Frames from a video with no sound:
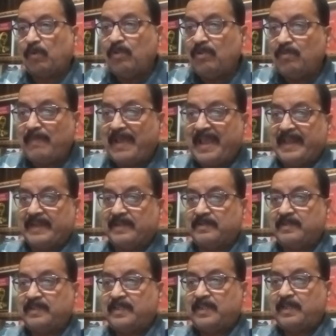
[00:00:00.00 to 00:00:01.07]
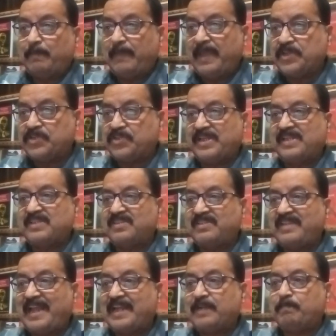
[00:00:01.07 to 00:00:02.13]
Ullman mentions
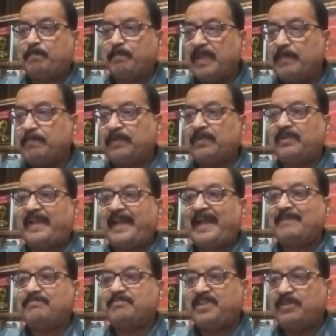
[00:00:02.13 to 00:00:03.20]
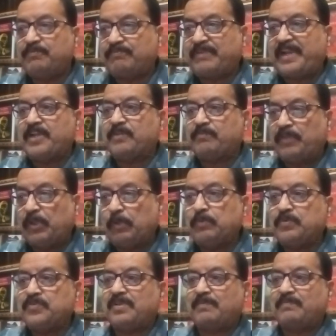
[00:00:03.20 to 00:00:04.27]
that people have different
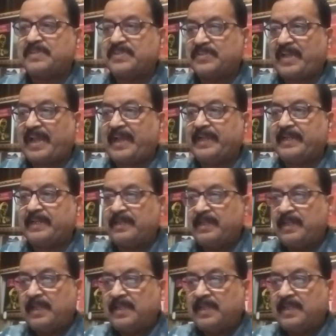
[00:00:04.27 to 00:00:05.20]
views of a style.